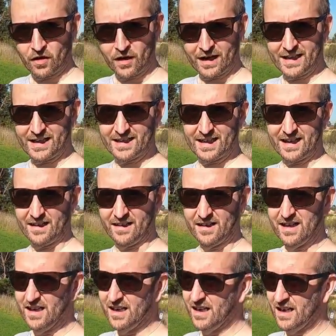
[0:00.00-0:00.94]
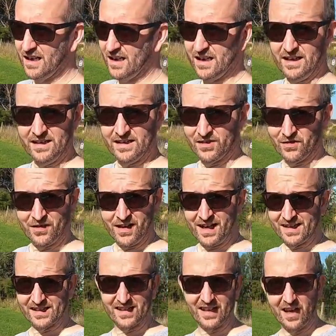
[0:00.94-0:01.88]
dial it down. You saw
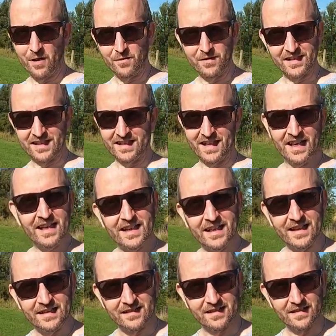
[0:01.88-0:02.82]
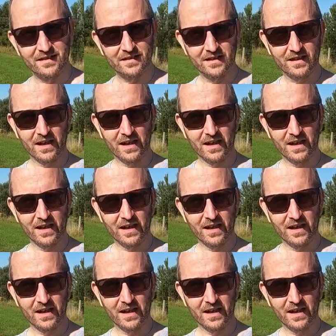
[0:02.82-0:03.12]
how slow and steady it is,